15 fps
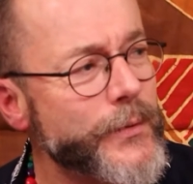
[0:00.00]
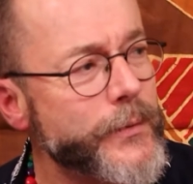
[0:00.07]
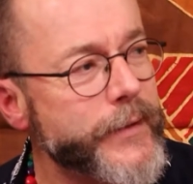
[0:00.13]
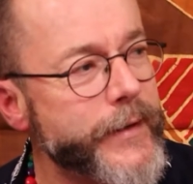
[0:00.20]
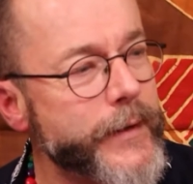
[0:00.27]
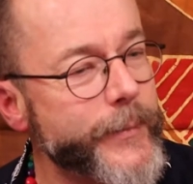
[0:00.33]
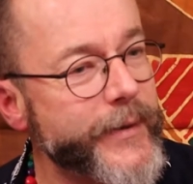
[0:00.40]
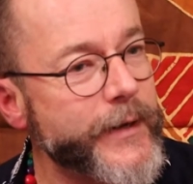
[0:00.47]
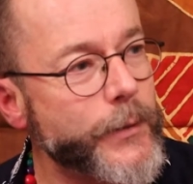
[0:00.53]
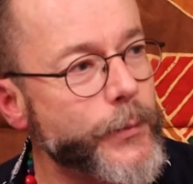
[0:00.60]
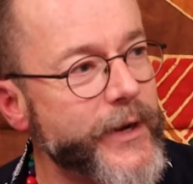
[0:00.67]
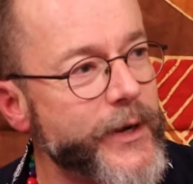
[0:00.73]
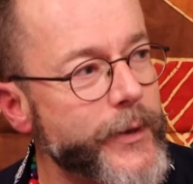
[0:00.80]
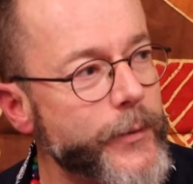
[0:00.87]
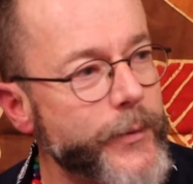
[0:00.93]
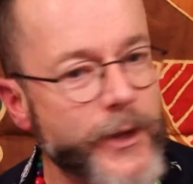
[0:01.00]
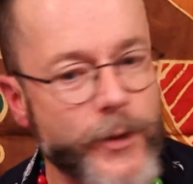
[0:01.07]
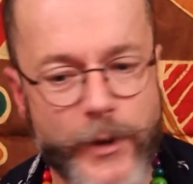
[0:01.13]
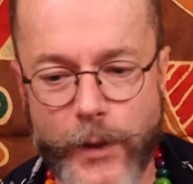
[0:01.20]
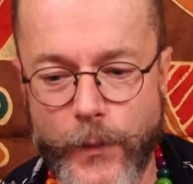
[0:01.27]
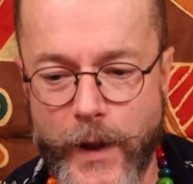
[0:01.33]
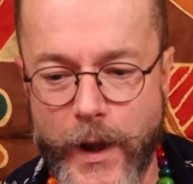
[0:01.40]
Wait a minute,
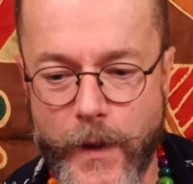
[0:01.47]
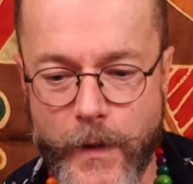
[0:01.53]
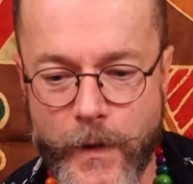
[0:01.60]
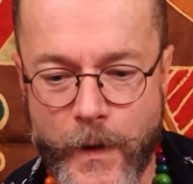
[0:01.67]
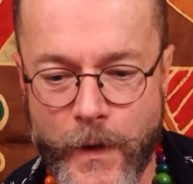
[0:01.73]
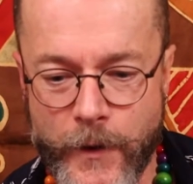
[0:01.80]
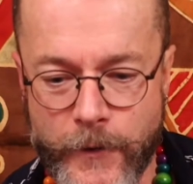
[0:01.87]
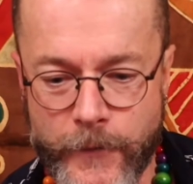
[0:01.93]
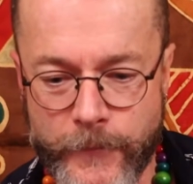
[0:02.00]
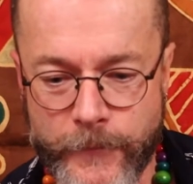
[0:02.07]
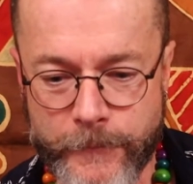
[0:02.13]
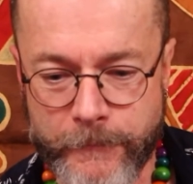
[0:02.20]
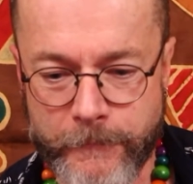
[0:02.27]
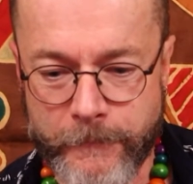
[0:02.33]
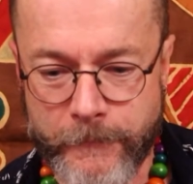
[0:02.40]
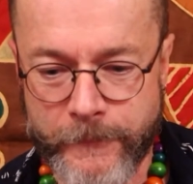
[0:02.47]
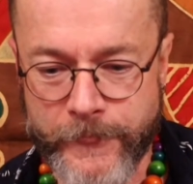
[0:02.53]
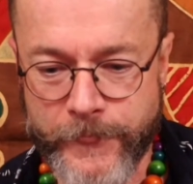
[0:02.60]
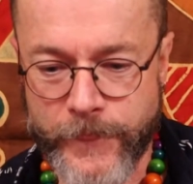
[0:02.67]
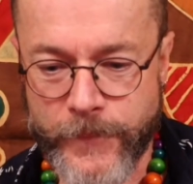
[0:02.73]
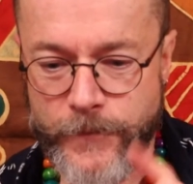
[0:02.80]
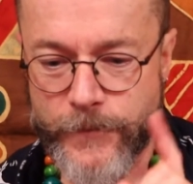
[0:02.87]
wait.
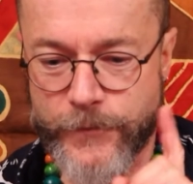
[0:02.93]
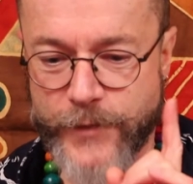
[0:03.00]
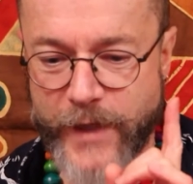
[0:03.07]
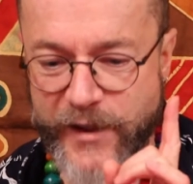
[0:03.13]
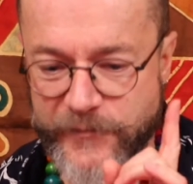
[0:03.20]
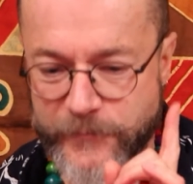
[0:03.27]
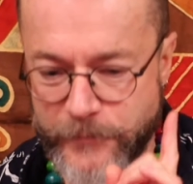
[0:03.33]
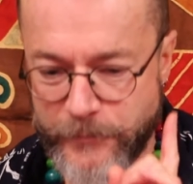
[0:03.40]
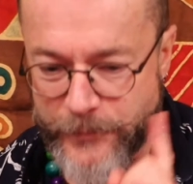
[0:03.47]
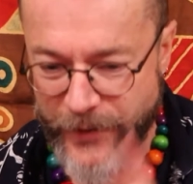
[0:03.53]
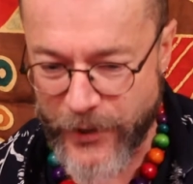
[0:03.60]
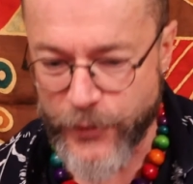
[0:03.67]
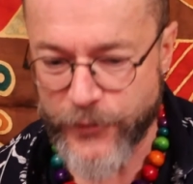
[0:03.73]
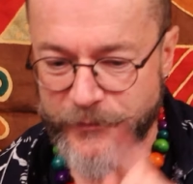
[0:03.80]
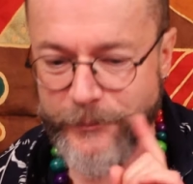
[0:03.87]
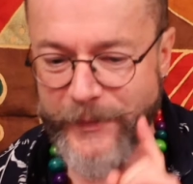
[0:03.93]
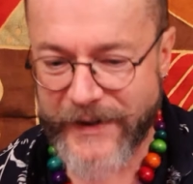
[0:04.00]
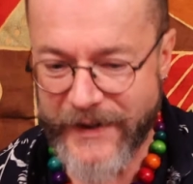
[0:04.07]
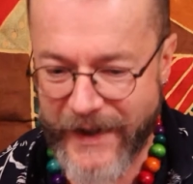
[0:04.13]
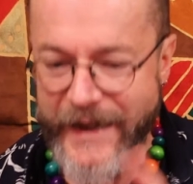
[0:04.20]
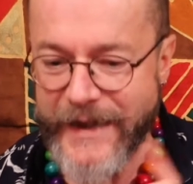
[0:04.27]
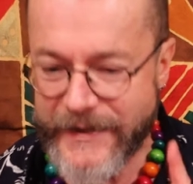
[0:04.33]
They've both
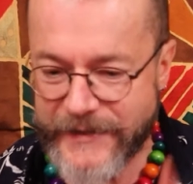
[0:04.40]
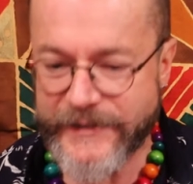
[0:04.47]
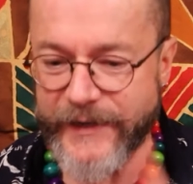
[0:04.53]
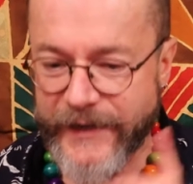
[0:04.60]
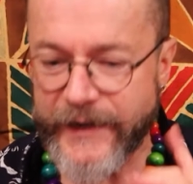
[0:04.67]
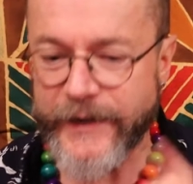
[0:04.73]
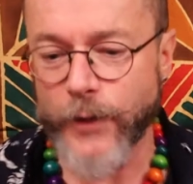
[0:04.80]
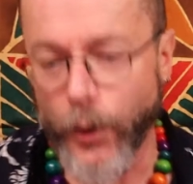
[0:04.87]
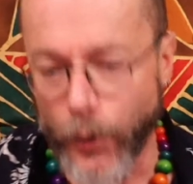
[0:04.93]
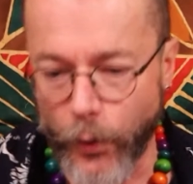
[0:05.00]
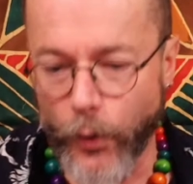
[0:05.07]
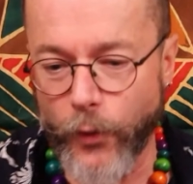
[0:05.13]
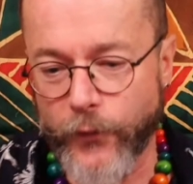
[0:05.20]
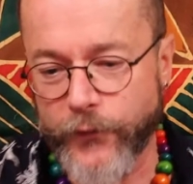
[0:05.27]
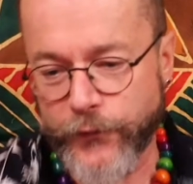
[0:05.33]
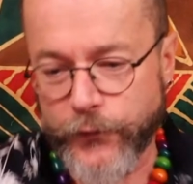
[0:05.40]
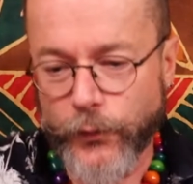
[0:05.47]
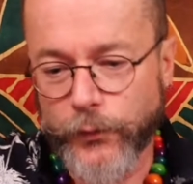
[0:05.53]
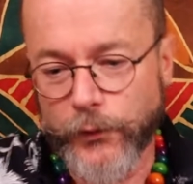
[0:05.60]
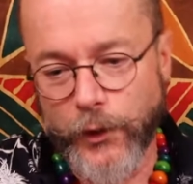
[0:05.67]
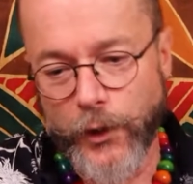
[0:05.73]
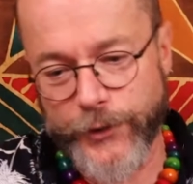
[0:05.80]
been eating an
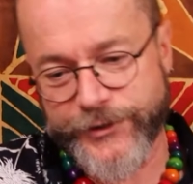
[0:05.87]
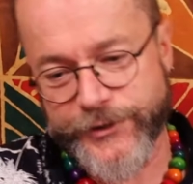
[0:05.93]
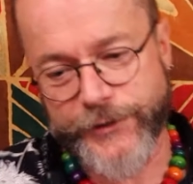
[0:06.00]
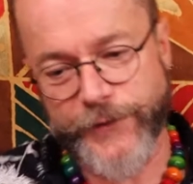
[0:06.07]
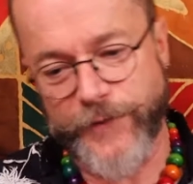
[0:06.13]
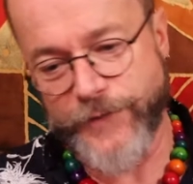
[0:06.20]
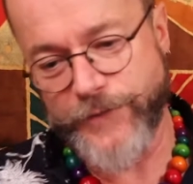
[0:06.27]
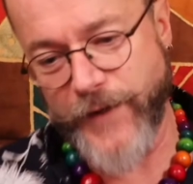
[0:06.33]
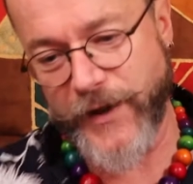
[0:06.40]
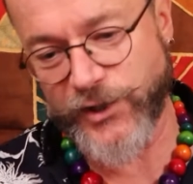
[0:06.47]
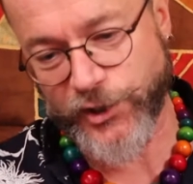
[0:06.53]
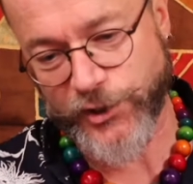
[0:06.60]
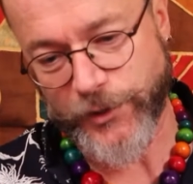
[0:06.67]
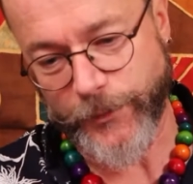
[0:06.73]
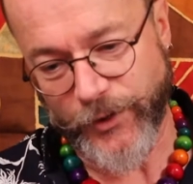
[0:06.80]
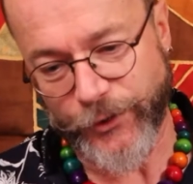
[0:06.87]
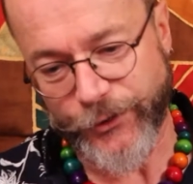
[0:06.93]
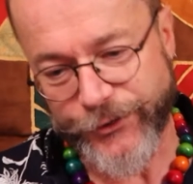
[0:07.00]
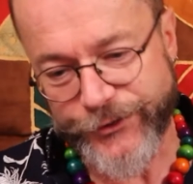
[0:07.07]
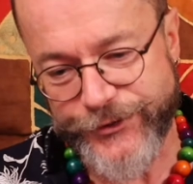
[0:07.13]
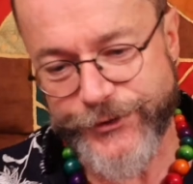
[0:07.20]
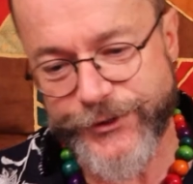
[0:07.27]
awful lot of
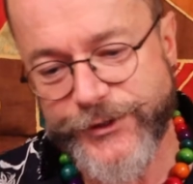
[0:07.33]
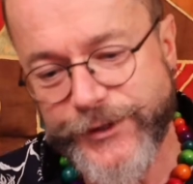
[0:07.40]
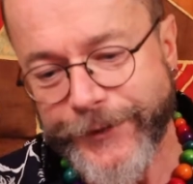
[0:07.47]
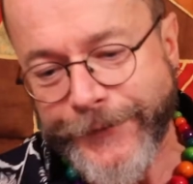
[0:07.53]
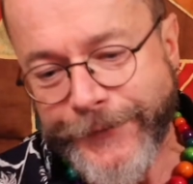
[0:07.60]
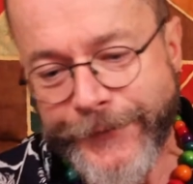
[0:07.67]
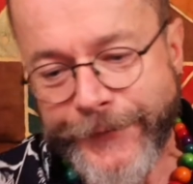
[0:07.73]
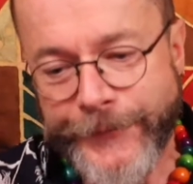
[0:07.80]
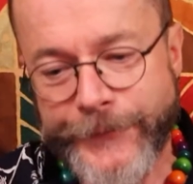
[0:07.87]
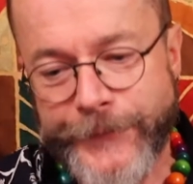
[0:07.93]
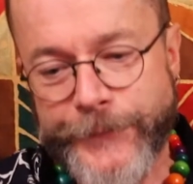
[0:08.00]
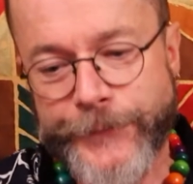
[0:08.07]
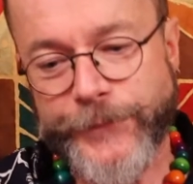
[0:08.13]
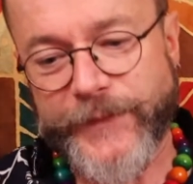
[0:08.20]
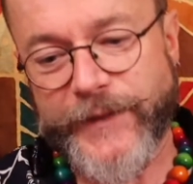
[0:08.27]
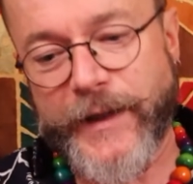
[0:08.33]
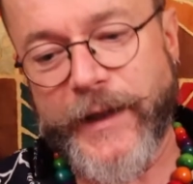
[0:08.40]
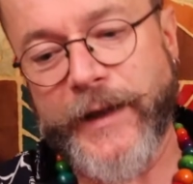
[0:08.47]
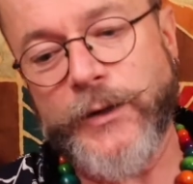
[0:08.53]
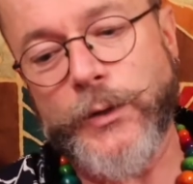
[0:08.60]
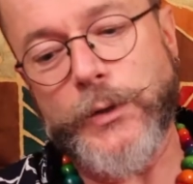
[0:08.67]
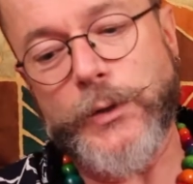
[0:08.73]
vegetables,
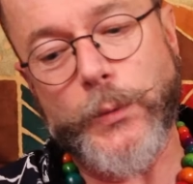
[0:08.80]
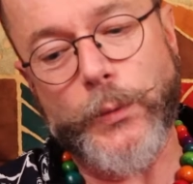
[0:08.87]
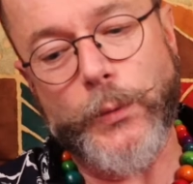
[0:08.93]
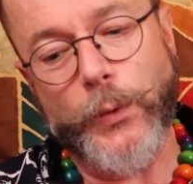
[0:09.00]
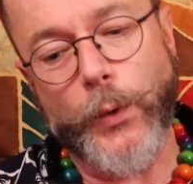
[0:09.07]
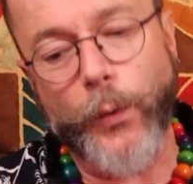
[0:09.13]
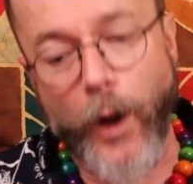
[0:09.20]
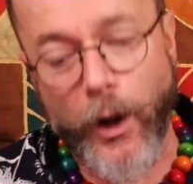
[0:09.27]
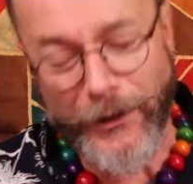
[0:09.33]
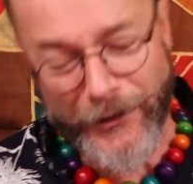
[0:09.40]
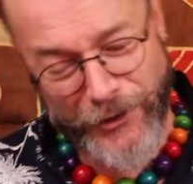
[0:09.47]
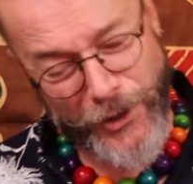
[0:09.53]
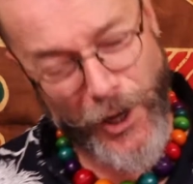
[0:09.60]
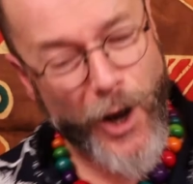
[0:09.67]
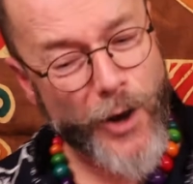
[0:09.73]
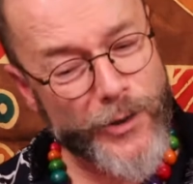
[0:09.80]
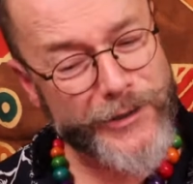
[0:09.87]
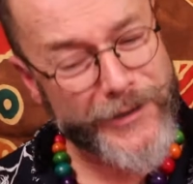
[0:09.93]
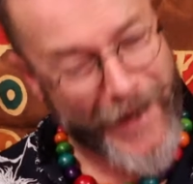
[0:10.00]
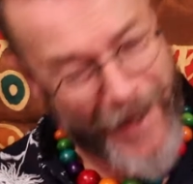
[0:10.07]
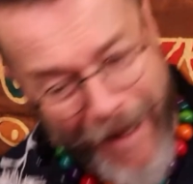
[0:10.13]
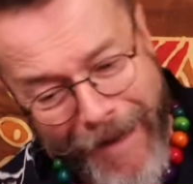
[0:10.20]
and what
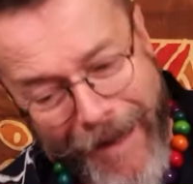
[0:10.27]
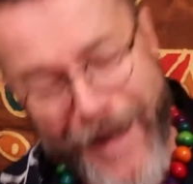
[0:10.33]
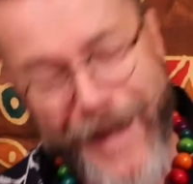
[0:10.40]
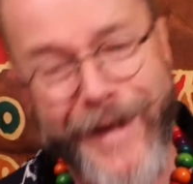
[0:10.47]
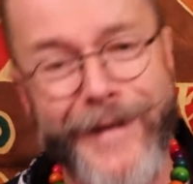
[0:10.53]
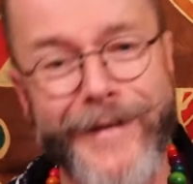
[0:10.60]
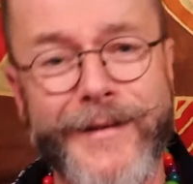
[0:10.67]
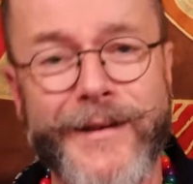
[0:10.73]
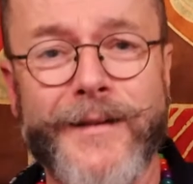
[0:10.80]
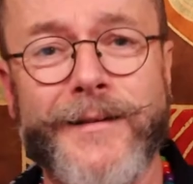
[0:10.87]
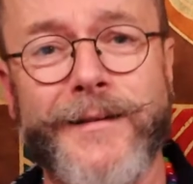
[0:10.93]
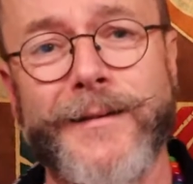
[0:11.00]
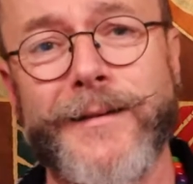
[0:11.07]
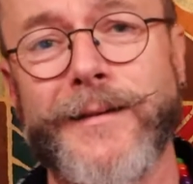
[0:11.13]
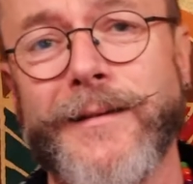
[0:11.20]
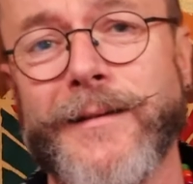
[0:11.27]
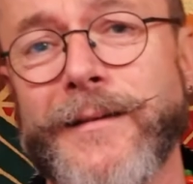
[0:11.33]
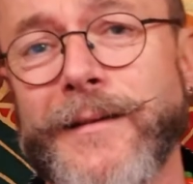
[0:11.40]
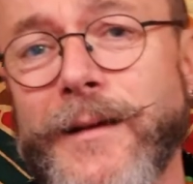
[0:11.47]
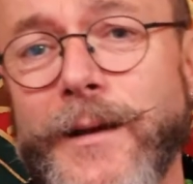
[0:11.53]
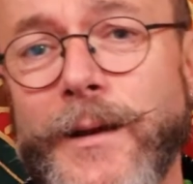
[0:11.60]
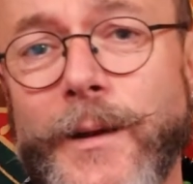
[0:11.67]
goes in
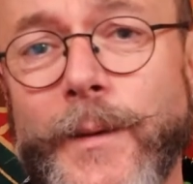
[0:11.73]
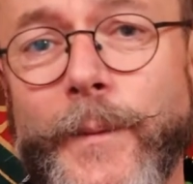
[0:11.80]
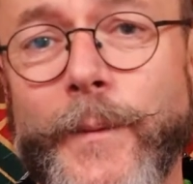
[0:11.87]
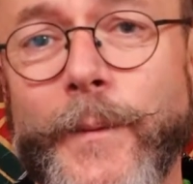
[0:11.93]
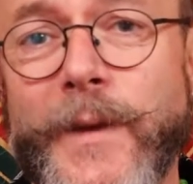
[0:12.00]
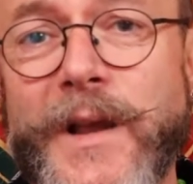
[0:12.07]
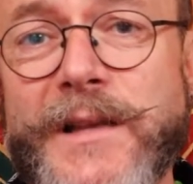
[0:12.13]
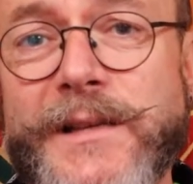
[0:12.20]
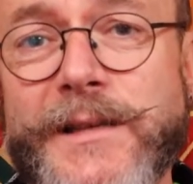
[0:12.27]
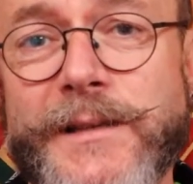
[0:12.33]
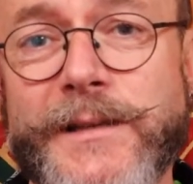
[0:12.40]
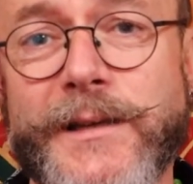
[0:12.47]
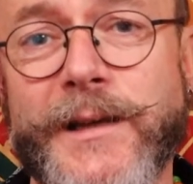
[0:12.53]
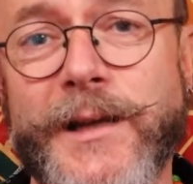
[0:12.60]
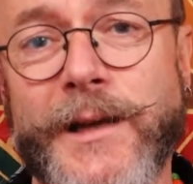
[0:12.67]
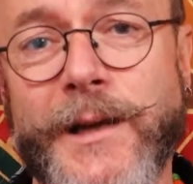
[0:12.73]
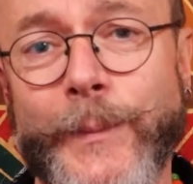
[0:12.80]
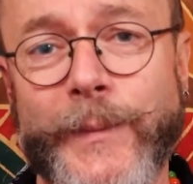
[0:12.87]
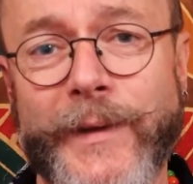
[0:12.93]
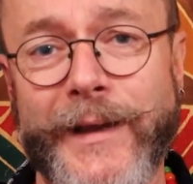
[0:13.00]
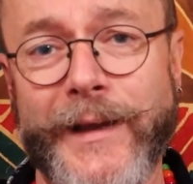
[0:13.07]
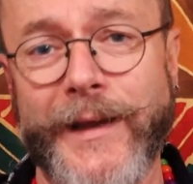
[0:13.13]
must
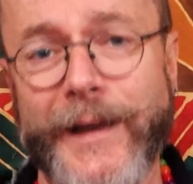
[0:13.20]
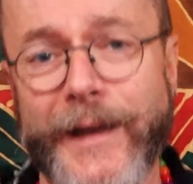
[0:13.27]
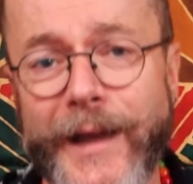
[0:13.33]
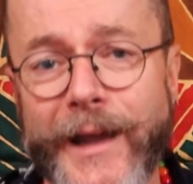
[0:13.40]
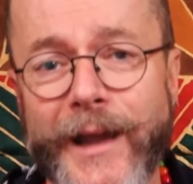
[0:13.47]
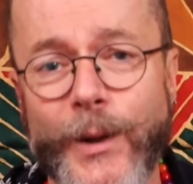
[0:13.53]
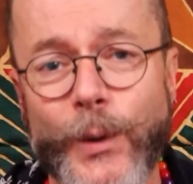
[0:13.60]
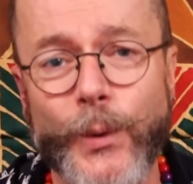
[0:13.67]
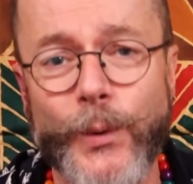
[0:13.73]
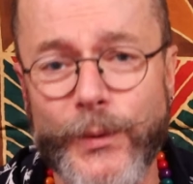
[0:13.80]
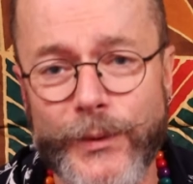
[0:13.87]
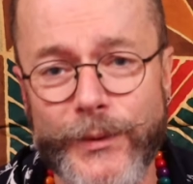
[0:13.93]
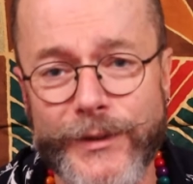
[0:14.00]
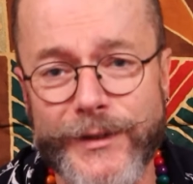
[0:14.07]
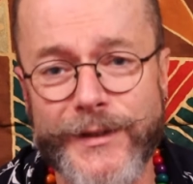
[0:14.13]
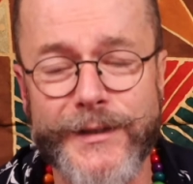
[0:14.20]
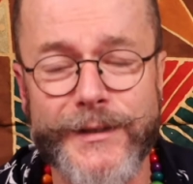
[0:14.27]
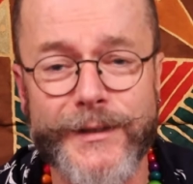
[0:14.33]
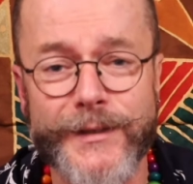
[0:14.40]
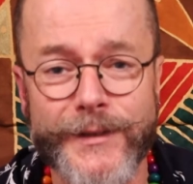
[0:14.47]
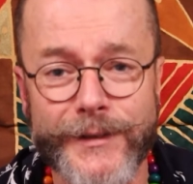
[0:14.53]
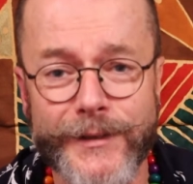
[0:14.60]
come
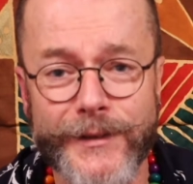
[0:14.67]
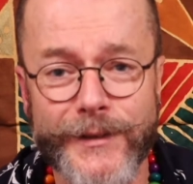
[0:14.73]
out.